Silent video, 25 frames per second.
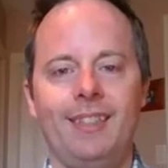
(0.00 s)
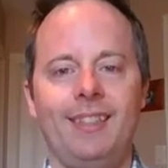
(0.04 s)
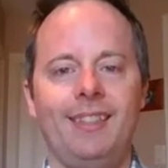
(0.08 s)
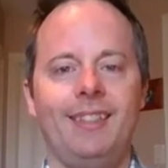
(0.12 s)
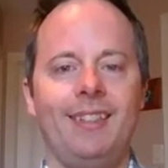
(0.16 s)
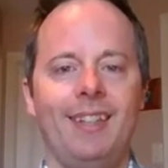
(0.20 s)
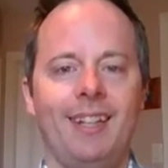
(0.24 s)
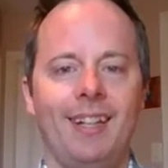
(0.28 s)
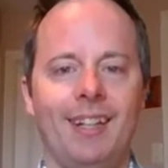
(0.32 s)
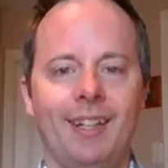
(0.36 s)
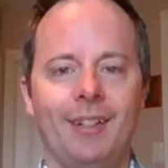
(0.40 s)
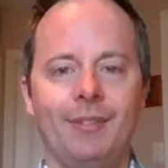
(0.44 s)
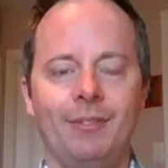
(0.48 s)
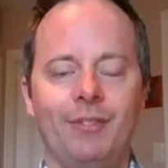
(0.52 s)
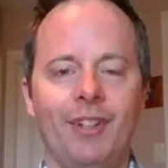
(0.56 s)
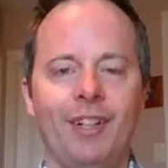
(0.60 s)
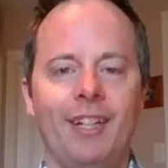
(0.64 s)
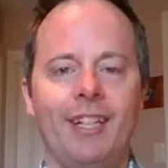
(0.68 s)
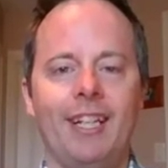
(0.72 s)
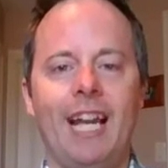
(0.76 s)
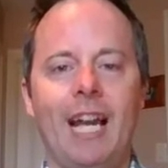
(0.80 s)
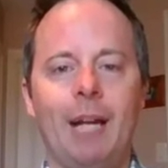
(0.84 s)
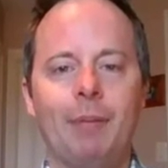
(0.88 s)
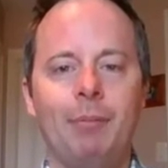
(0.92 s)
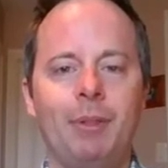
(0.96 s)
I'm very
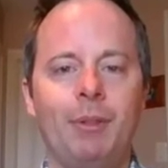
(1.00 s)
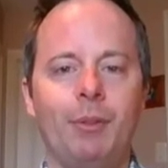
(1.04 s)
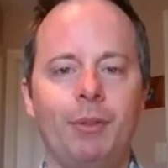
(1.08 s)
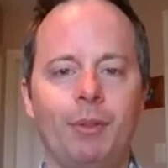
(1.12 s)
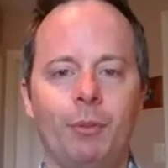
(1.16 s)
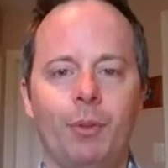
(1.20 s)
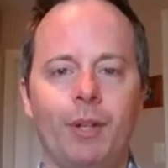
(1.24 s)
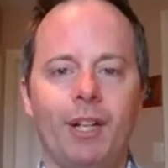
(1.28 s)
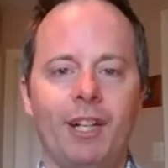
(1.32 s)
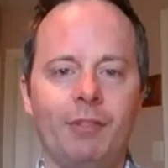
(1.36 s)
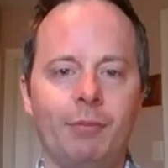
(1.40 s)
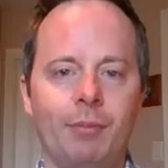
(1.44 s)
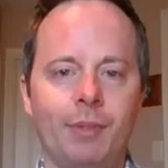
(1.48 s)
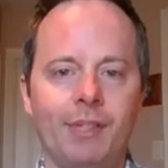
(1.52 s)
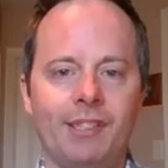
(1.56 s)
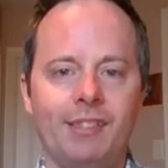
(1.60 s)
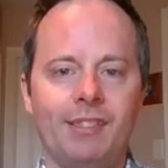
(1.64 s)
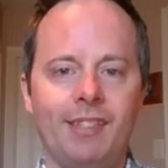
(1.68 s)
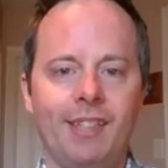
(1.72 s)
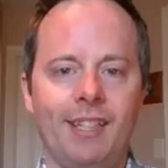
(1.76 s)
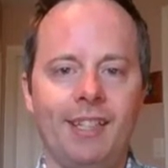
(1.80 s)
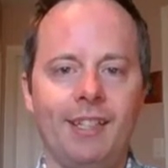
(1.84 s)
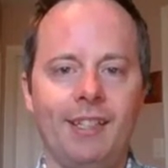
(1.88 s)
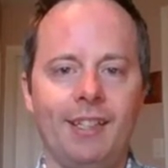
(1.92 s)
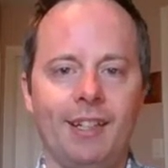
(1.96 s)
happy with what I've been
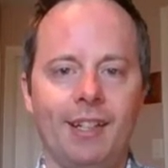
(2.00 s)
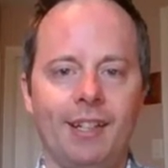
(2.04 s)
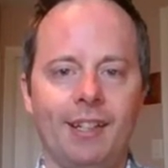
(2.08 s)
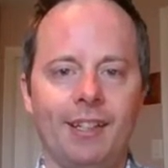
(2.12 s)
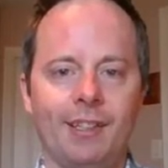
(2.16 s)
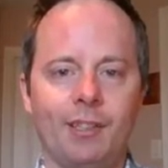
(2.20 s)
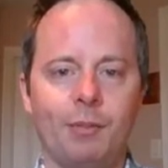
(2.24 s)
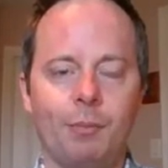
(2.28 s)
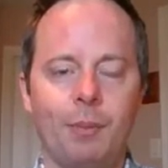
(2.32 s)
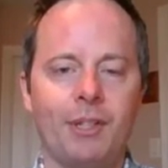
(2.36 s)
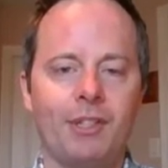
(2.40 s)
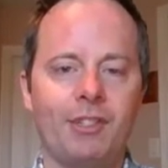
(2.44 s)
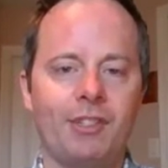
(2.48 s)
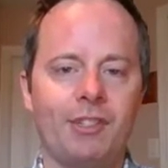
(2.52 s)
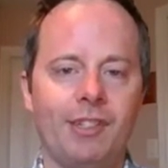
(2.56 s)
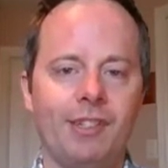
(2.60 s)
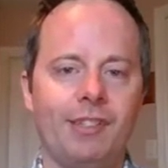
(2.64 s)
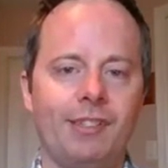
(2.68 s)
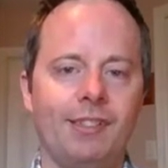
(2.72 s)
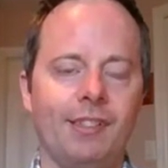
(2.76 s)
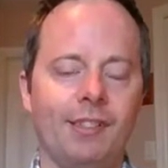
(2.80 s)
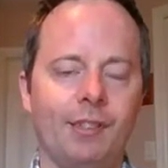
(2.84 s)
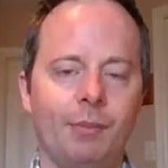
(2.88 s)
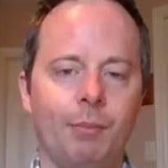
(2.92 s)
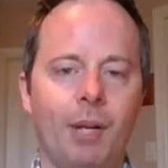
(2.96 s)
seeing, especially
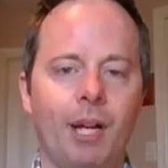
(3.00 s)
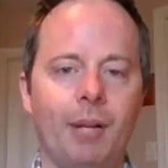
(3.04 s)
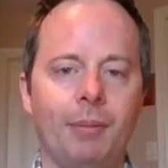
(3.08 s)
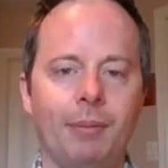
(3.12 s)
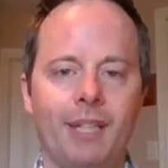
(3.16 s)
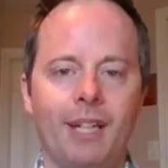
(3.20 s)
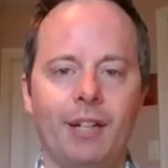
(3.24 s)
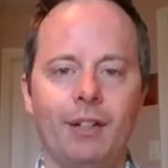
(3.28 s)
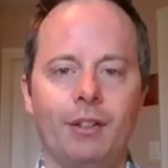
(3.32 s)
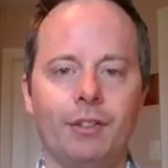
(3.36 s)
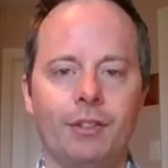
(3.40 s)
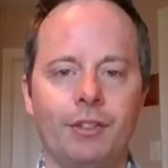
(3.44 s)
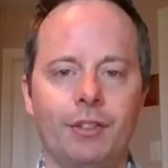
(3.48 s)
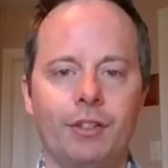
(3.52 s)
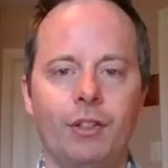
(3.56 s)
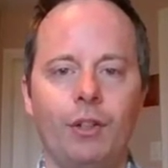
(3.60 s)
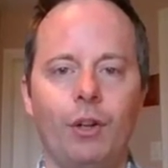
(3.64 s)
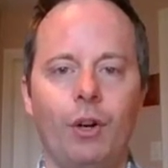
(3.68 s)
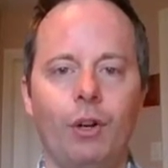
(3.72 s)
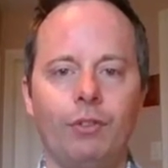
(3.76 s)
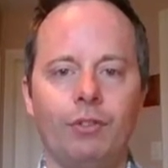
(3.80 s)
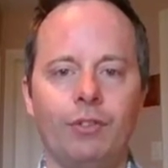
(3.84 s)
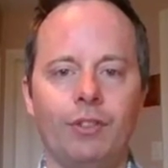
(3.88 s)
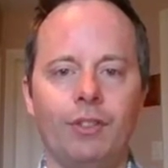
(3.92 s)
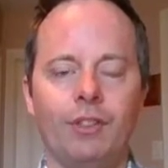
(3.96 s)
since Bob Carroll took
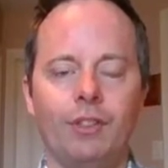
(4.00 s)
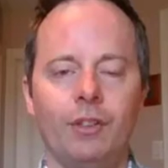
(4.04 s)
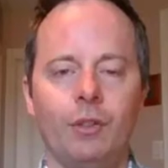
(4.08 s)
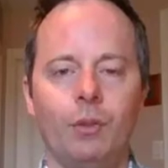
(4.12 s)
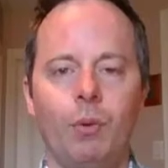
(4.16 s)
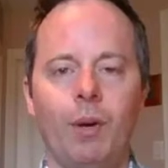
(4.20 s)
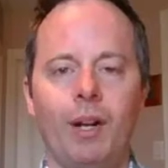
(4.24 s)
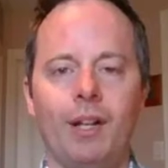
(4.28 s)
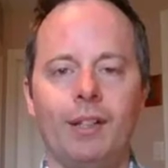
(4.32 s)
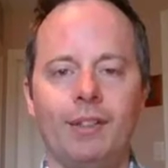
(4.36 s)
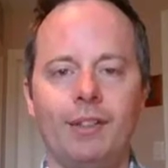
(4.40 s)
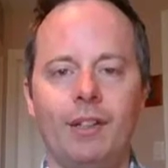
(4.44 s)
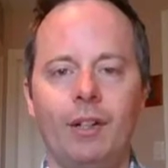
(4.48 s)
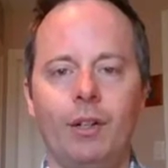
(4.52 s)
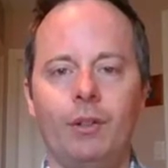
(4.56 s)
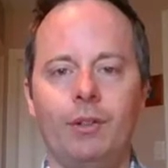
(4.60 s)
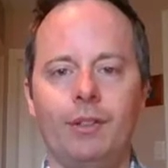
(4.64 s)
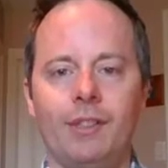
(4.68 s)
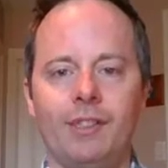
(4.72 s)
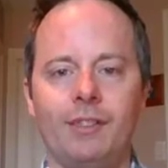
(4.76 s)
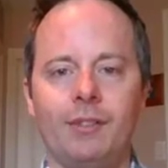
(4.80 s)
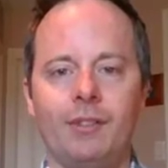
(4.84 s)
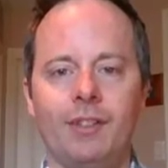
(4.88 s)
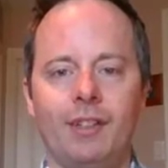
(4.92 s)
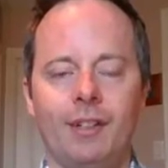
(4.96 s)
over a little while ago.
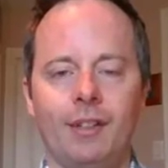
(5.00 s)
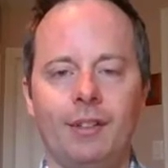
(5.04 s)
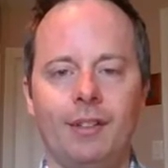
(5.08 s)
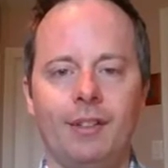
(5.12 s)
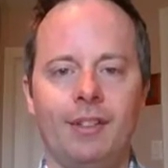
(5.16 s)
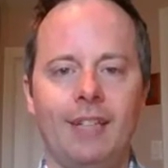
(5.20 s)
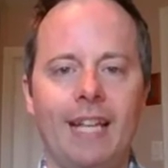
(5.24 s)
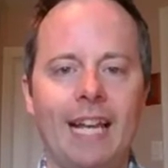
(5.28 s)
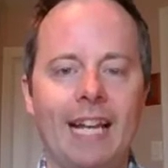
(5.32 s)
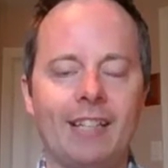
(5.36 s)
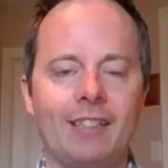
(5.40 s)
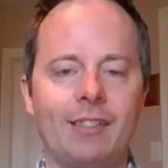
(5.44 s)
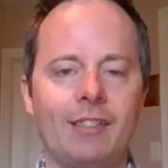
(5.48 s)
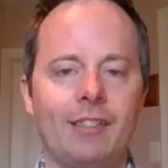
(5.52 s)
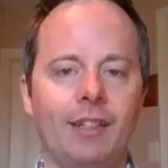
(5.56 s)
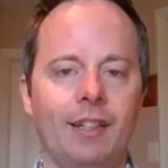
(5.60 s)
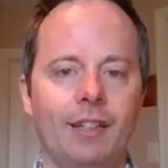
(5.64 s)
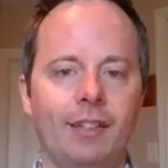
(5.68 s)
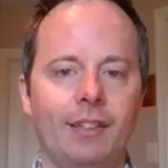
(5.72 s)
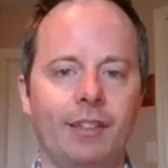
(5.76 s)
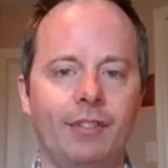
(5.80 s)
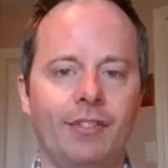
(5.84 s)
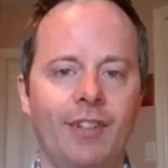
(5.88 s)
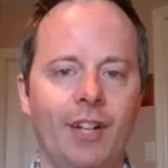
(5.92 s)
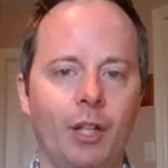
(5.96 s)
It's the Dash
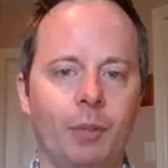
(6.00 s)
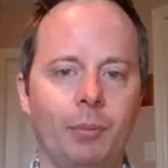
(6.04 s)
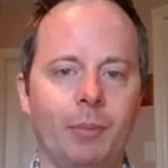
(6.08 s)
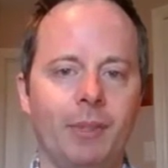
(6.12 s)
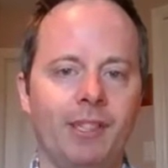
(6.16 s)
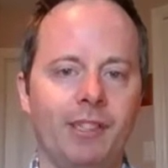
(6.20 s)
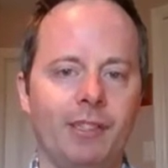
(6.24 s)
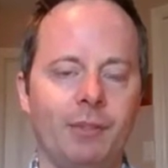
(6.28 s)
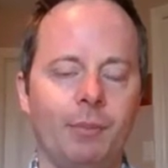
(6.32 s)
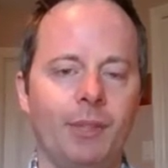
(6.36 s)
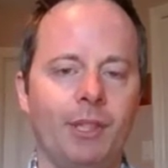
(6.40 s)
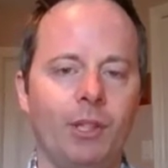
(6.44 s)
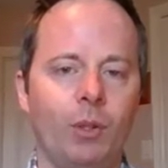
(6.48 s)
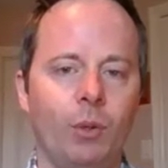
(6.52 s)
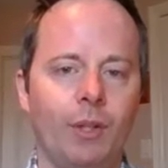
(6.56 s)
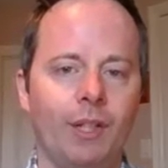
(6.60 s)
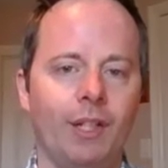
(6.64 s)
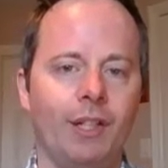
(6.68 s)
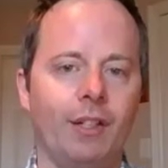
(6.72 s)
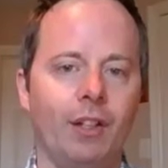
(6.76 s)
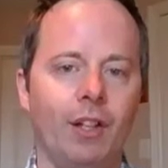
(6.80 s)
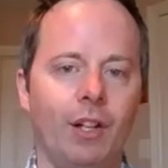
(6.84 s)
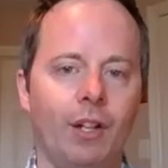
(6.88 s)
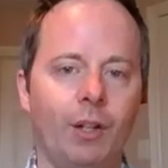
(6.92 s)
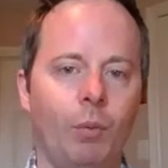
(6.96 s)
development has been going
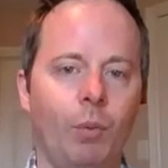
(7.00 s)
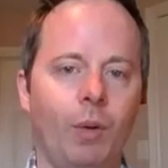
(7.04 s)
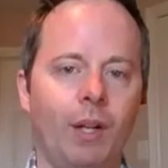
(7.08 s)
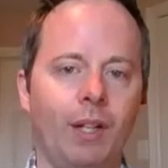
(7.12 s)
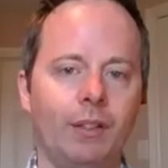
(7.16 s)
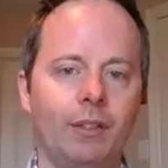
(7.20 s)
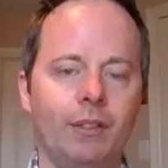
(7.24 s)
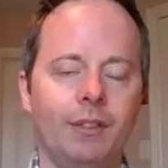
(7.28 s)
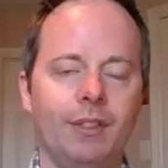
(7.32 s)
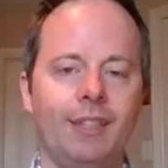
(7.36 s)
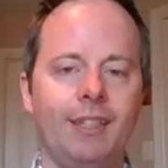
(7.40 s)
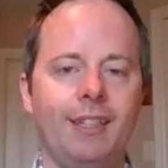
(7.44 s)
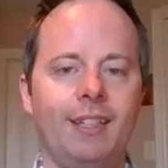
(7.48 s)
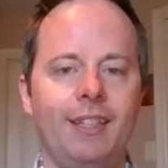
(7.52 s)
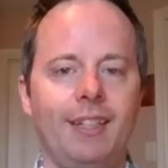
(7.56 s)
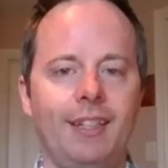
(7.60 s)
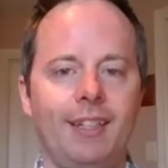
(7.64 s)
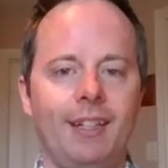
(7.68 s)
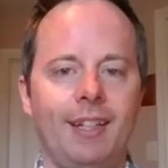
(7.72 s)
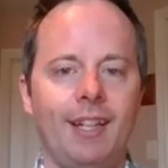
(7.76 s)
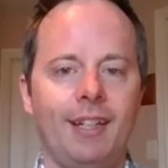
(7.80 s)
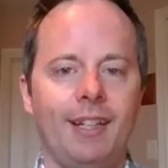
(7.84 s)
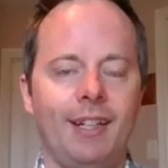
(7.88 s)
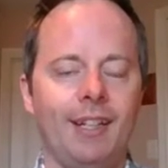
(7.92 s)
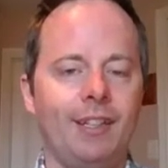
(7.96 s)
along well,
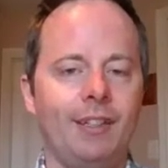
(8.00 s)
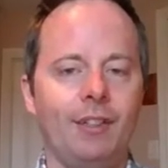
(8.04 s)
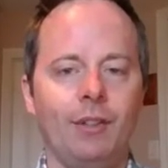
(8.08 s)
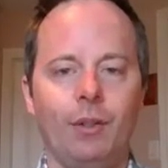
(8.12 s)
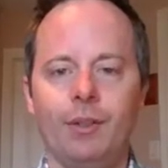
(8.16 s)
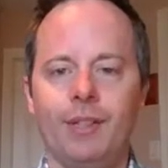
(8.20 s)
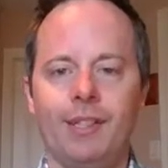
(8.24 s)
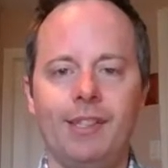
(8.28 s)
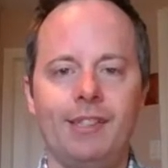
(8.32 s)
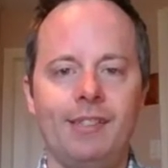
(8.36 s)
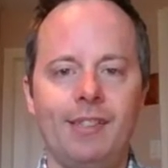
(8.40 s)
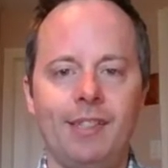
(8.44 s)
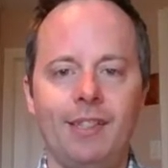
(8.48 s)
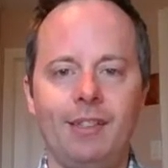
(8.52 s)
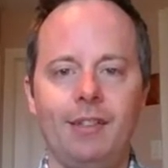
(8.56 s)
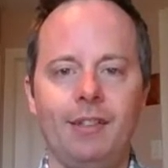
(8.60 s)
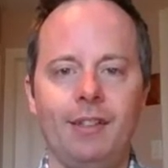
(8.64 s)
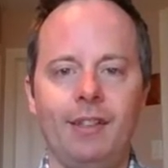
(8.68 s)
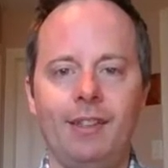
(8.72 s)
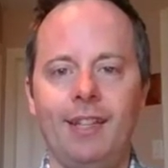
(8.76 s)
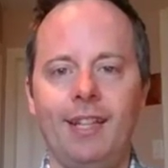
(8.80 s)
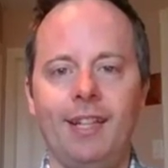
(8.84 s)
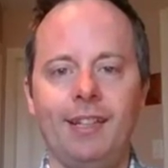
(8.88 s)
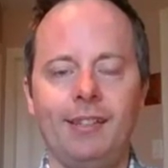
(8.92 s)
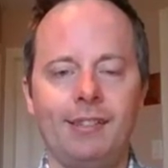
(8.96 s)
and I can only see good
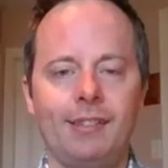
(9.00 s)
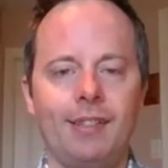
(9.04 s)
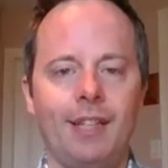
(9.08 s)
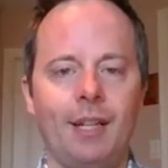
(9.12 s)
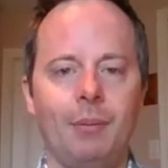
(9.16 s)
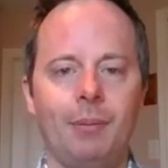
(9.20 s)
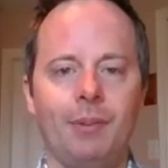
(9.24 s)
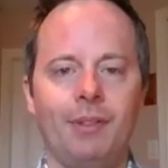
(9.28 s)
things coming